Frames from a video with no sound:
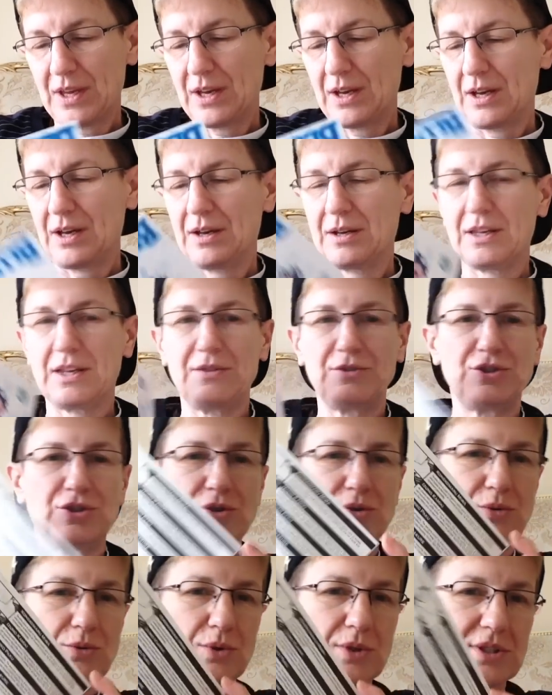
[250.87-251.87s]
uh, gives
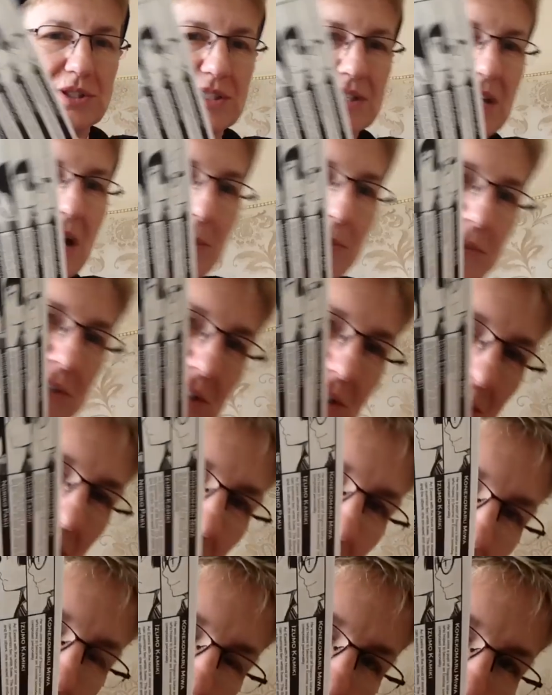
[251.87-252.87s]
you a synopsis
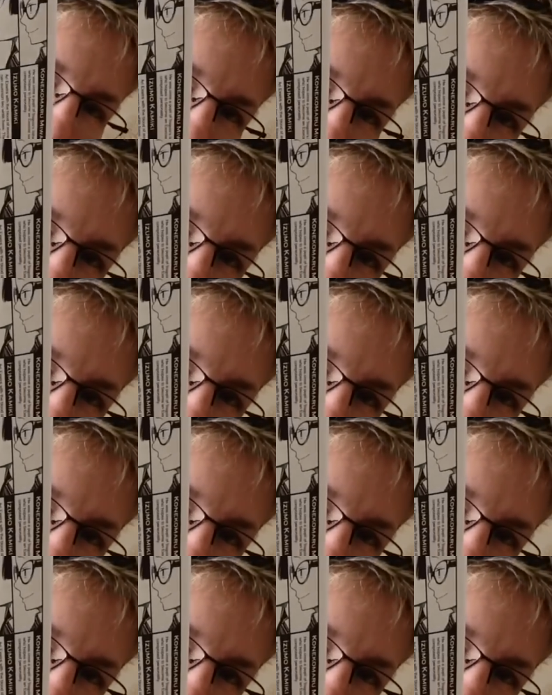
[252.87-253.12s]
of each